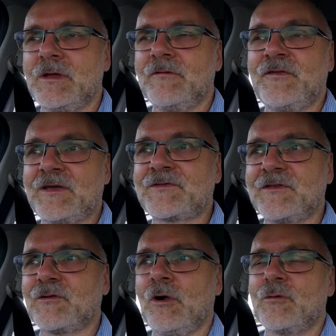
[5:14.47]

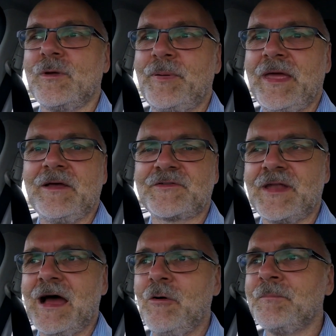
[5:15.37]
fixes, all the repairs
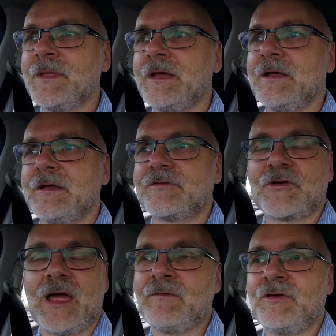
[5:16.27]
now.
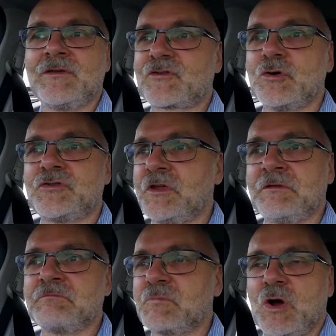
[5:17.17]
So everything is good
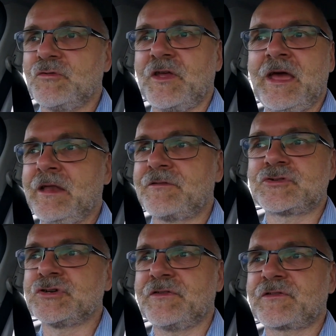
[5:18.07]
and goes ahead
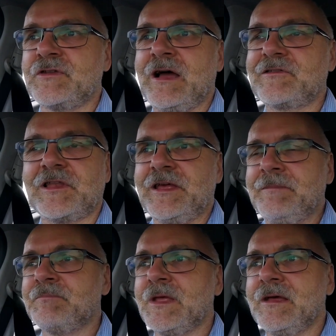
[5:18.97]
just nicely.
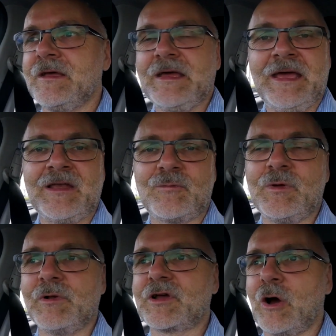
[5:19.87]
And we
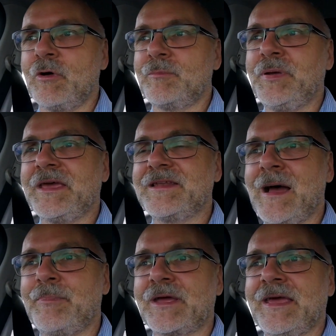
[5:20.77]
will go and pick it
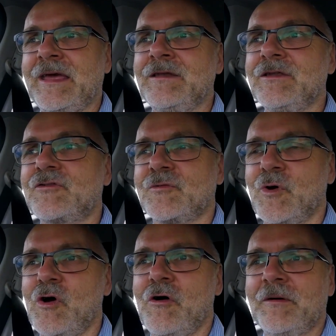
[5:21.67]
up again
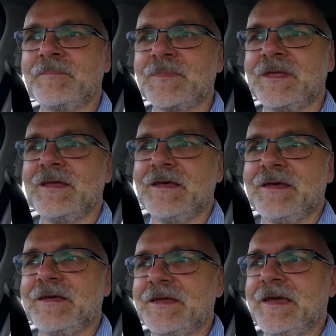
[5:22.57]
tomorrow.
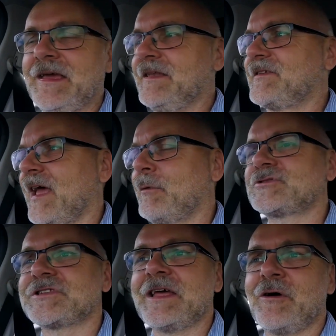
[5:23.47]
And I
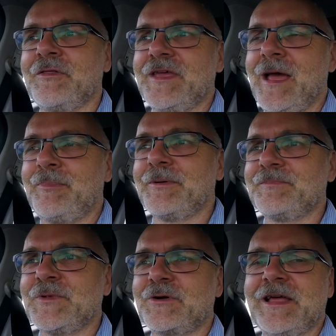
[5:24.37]
watched later on the app,
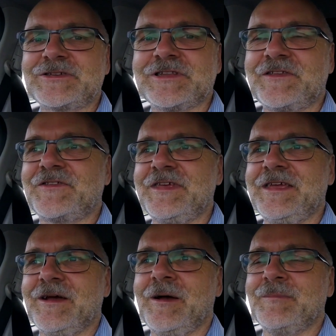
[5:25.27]
you could actually
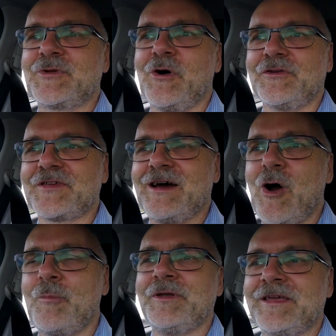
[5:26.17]
see doors are
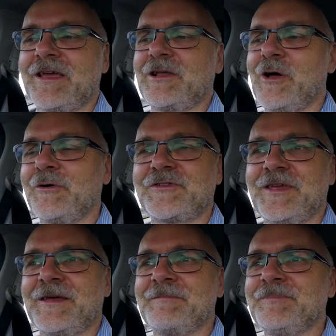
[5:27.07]
opening and
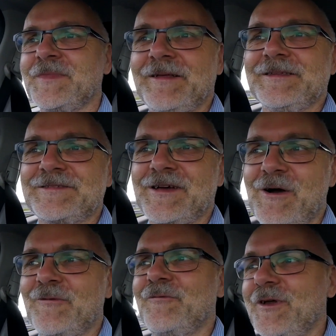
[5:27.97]
closing.
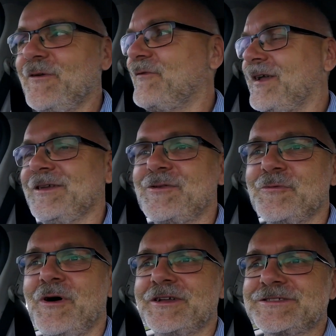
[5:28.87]
So very funny to
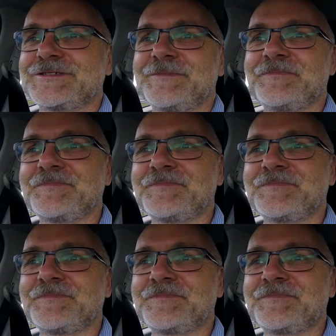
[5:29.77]
watch.